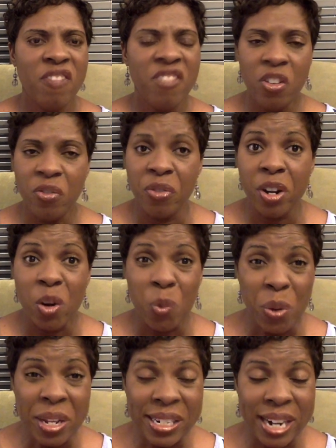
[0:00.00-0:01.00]
feel free to
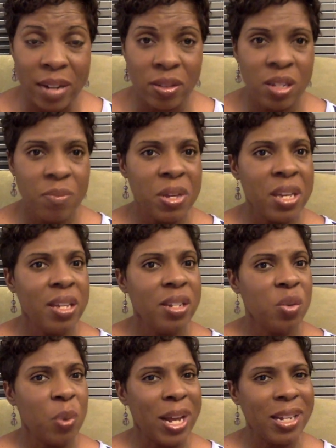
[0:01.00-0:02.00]
reach out to me
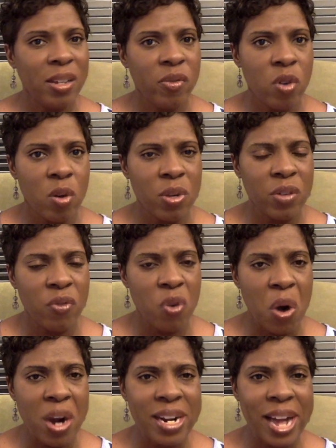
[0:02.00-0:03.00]
directly,
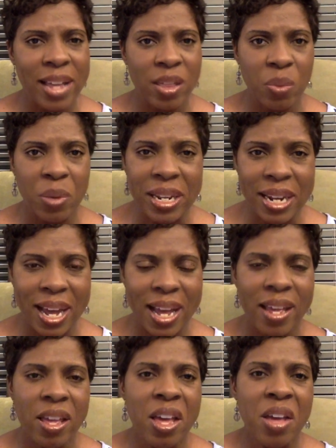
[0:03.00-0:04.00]

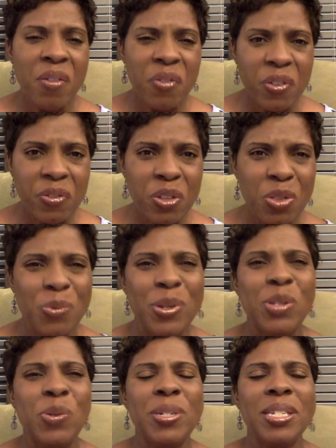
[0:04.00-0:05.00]

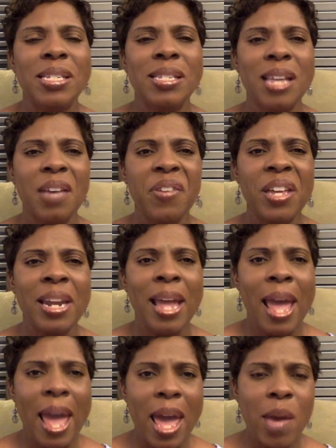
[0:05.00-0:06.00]
414-939-5327.
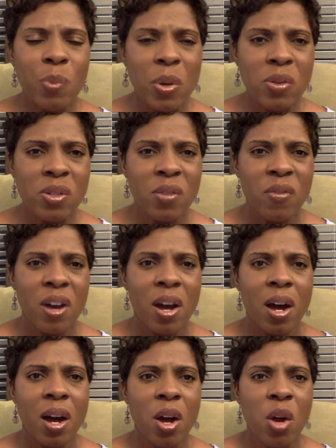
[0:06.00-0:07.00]
And most of
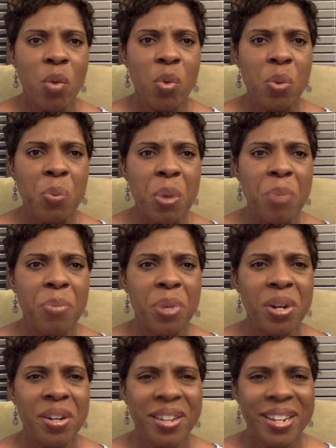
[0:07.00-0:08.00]
all,
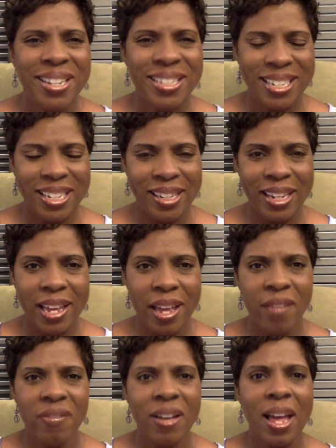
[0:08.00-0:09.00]
remember to
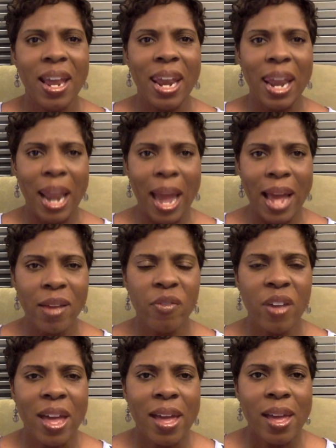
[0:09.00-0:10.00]
live life
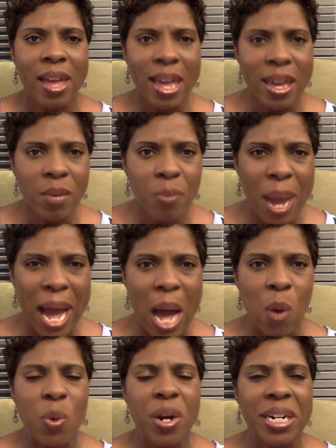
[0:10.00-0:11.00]

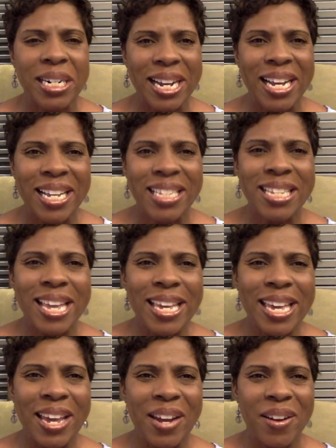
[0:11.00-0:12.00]
empowered. Take
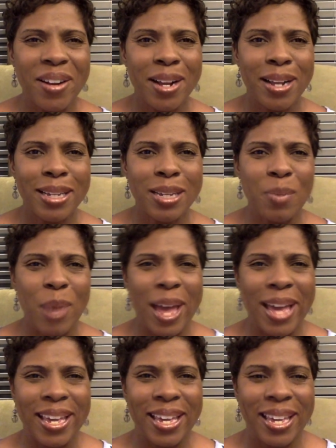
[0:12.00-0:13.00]
care.
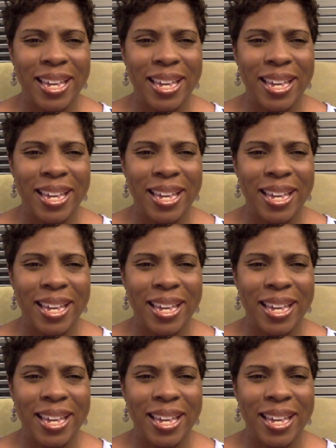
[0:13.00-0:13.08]
Goodbye.